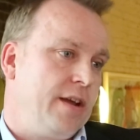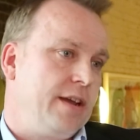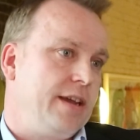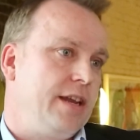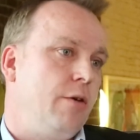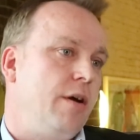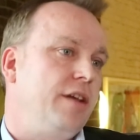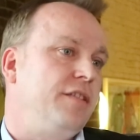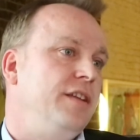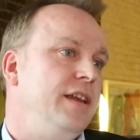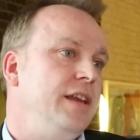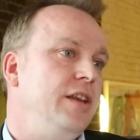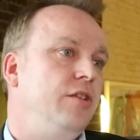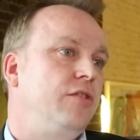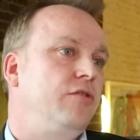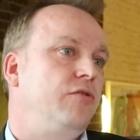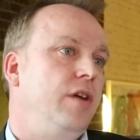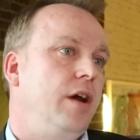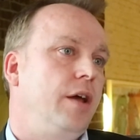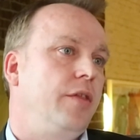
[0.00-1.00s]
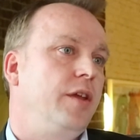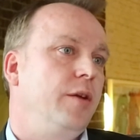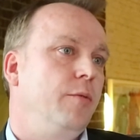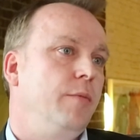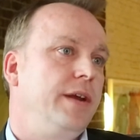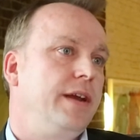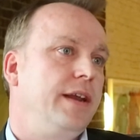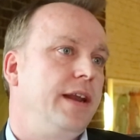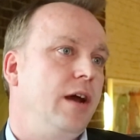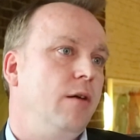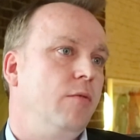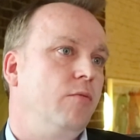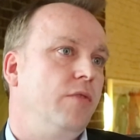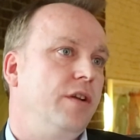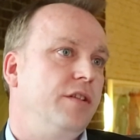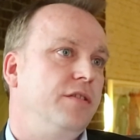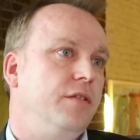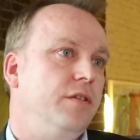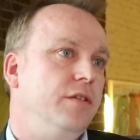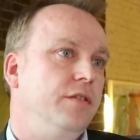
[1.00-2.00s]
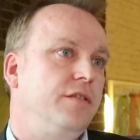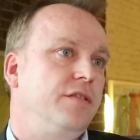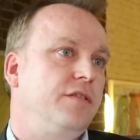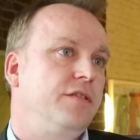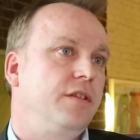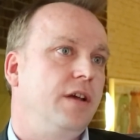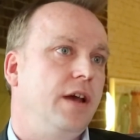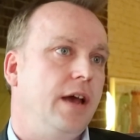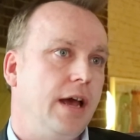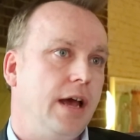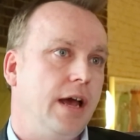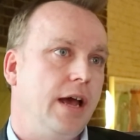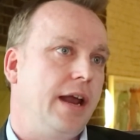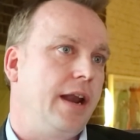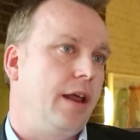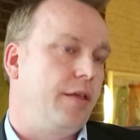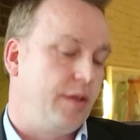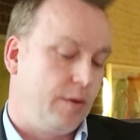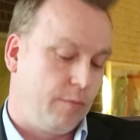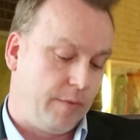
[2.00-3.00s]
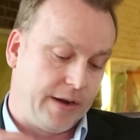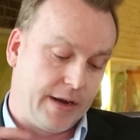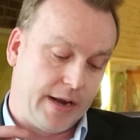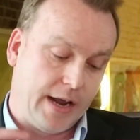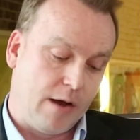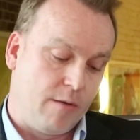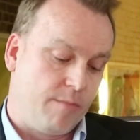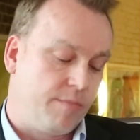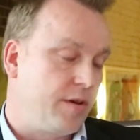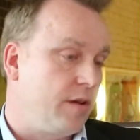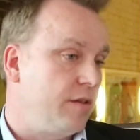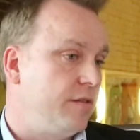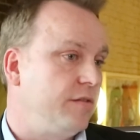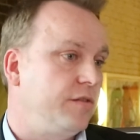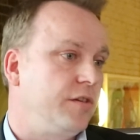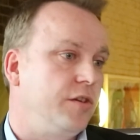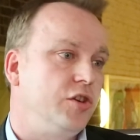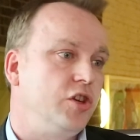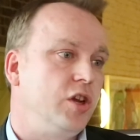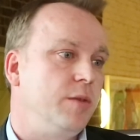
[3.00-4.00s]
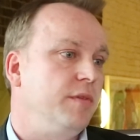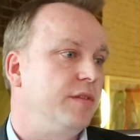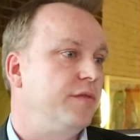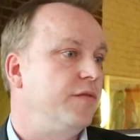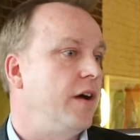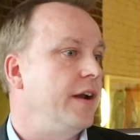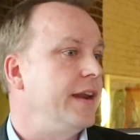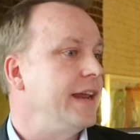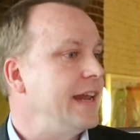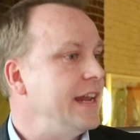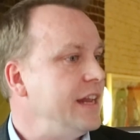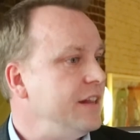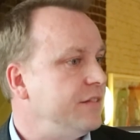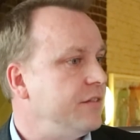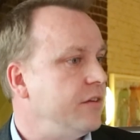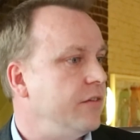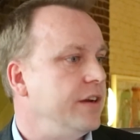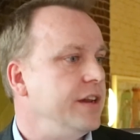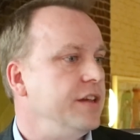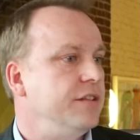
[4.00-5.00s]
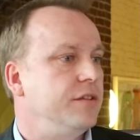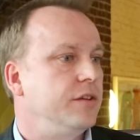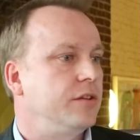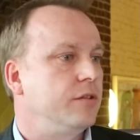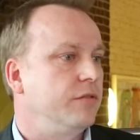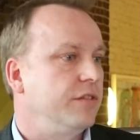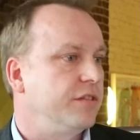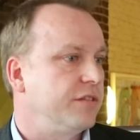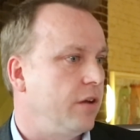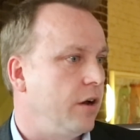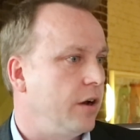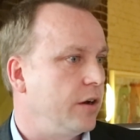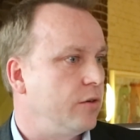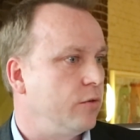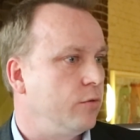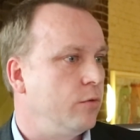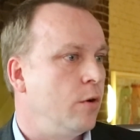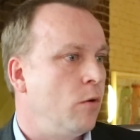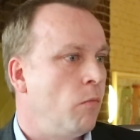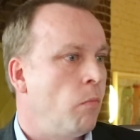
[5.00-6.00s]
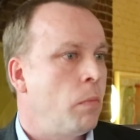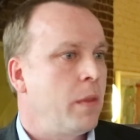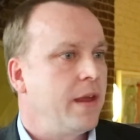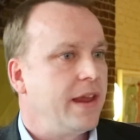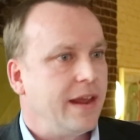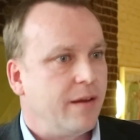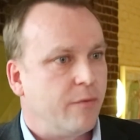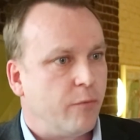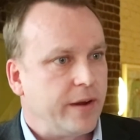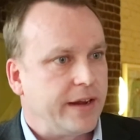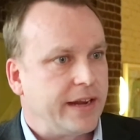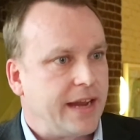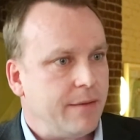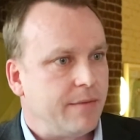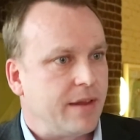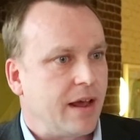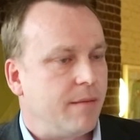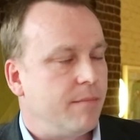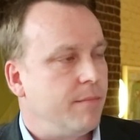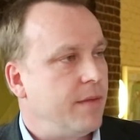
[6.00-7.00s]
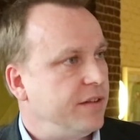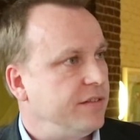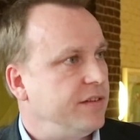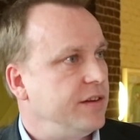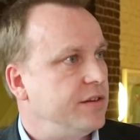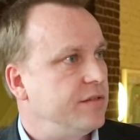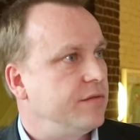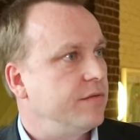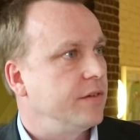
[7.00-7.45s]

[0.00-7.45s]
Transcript: You know, as an industry, I think we can help residents, and I think we can help consumers find it easier and easier to recycle if we keep that message